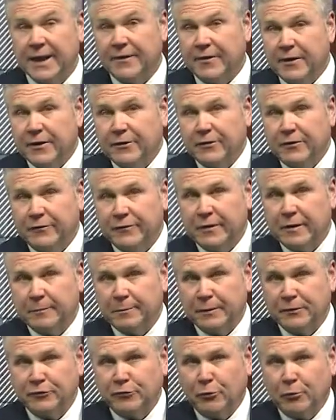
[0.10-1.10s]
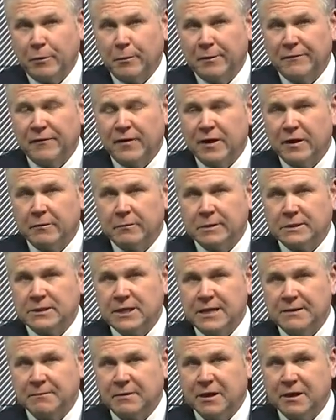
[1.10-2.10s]
the other developing story we're following with
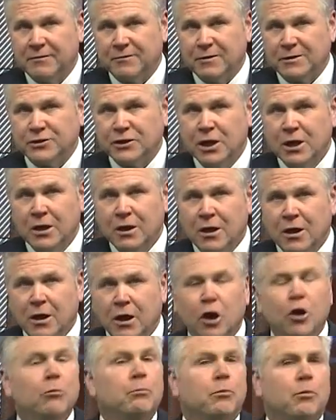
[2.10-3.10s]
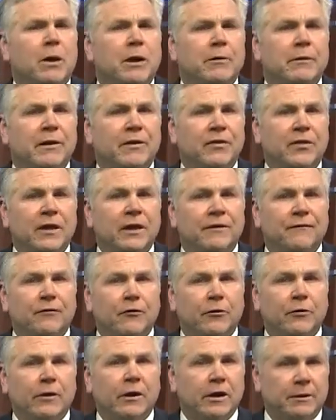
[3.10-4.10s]
team coverage. Hope wearing thin
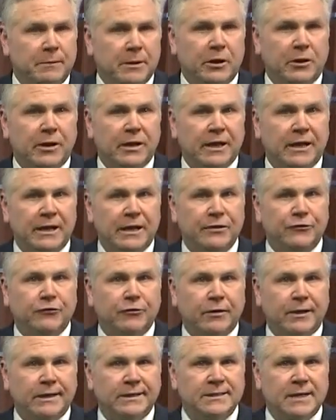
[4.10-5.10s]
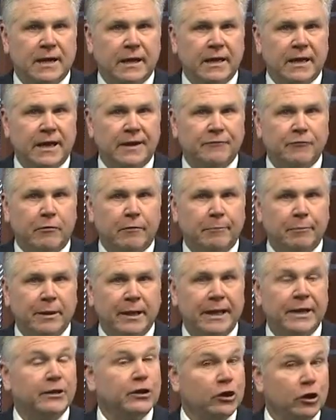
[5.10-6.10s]
for a community in eastern Kentucky after a
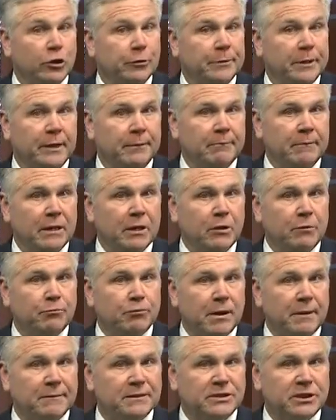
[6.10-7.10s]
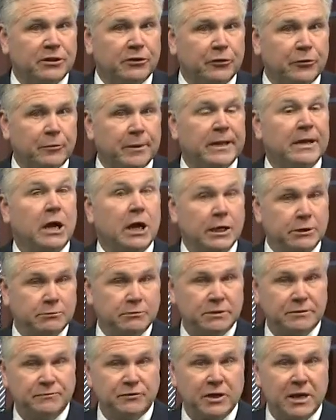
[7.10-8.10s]
planned aluminum mill promising to create
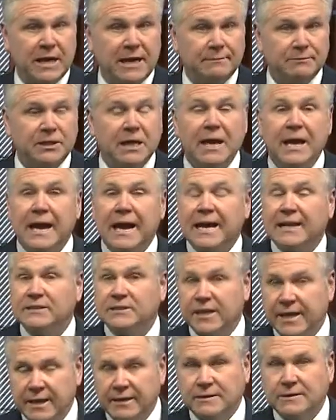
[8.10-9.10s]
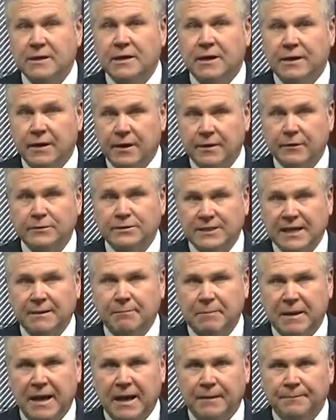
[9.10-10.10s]
hundreds of jobs has hit another
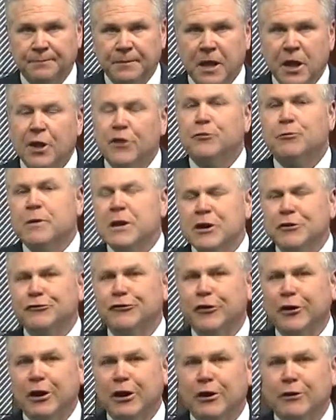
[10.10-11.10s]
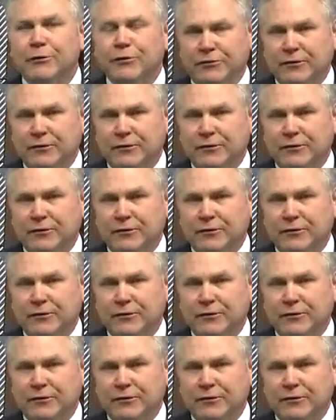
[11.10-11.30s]
setback. Three years ago, the